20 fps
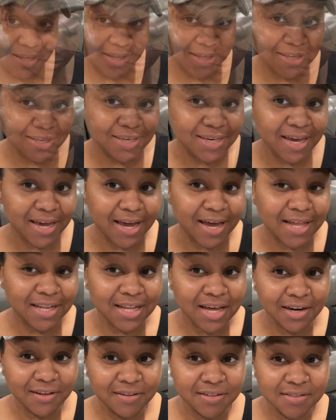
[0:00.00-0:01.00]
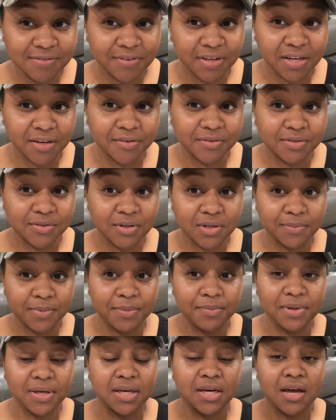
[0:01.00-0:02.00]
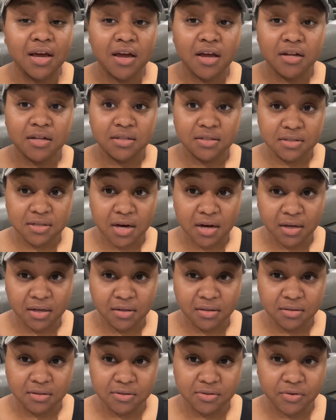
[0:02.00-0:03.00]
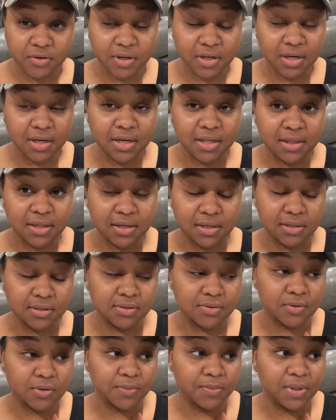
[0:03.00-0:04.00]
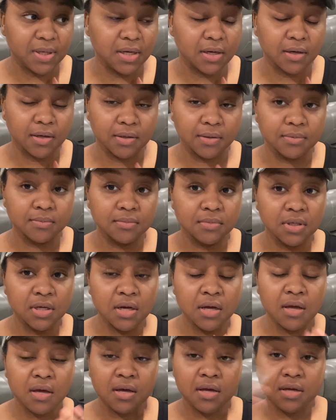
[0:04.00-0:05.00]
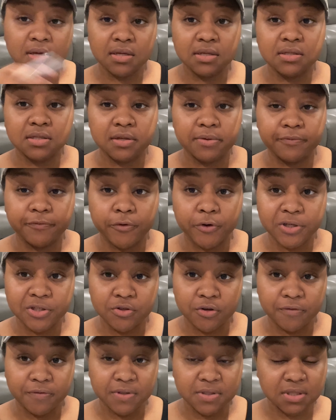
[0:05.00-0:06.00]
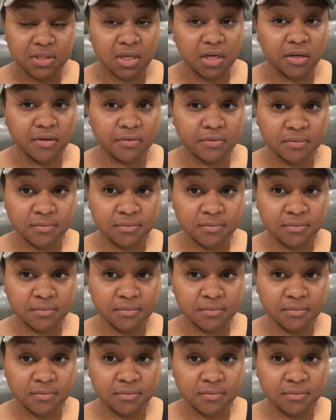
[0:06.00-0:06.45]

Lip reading: Yeah, a lot of this video is going to be me talking on the screen, and then it's going to be some voiceover stuff.